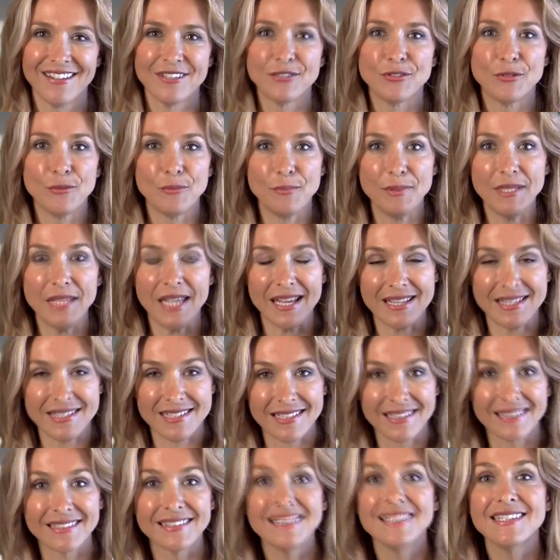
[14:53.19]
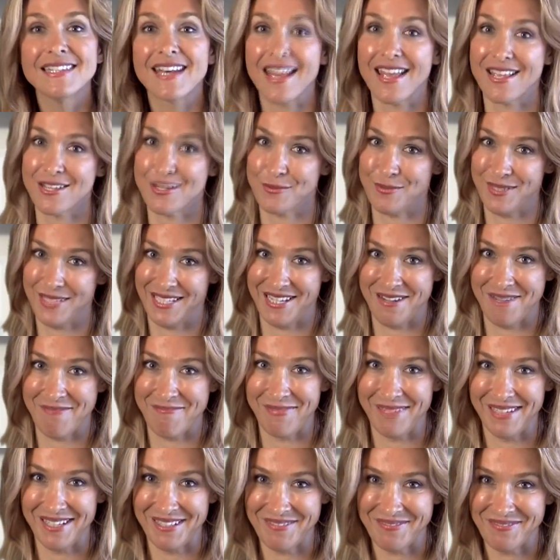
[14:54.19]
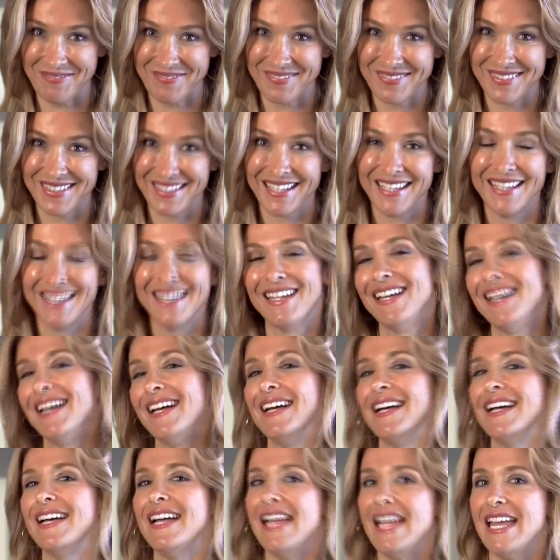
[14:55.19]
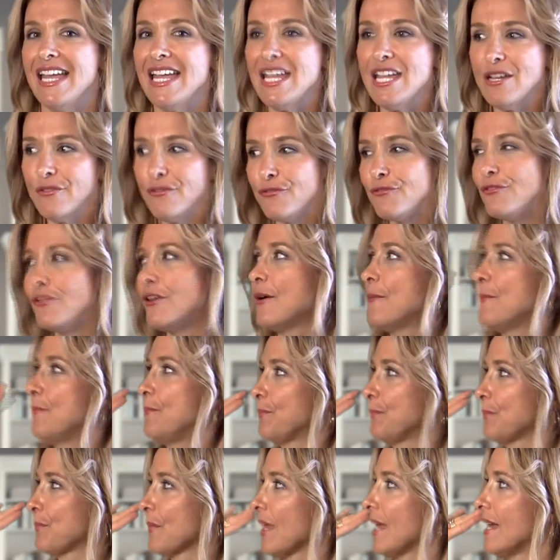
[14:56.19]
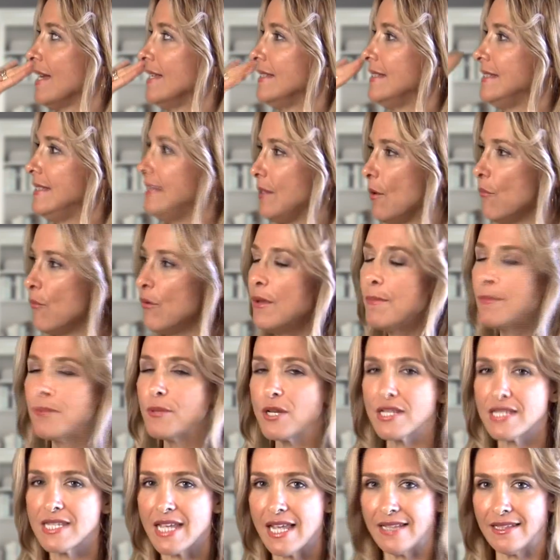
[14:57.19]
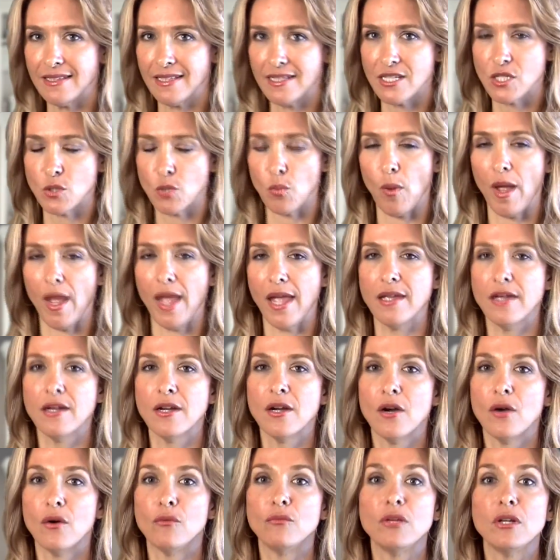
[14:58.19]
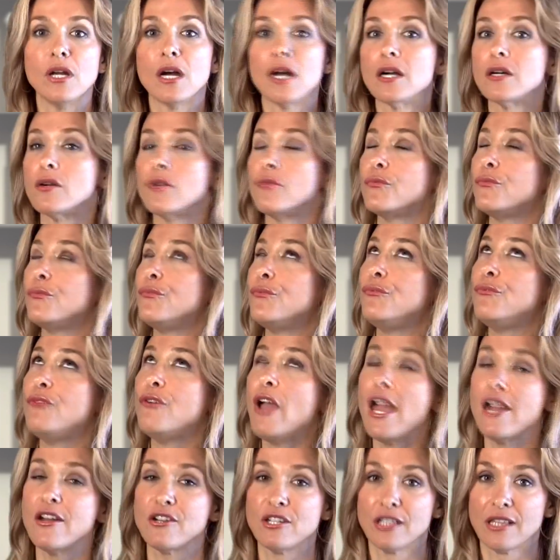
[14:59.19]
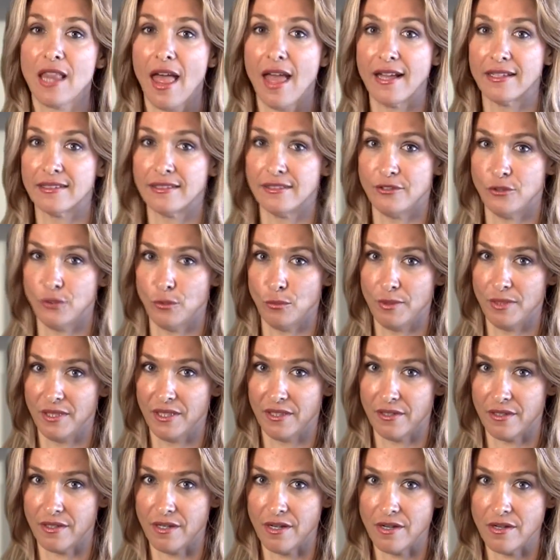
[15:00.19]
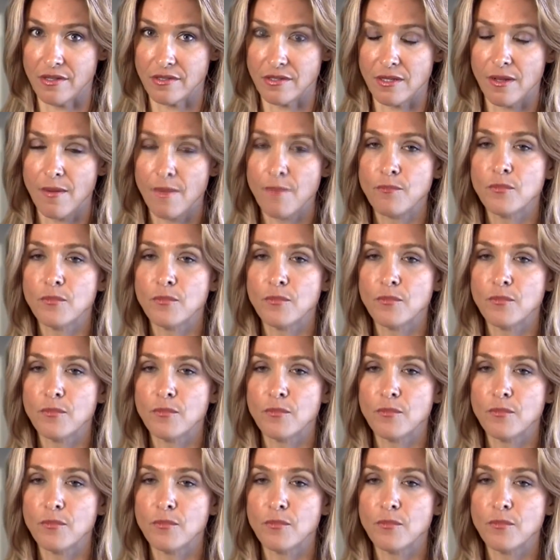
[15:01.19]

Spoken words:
to be as clear as we can be. If we present this way, we are very likely to be heard.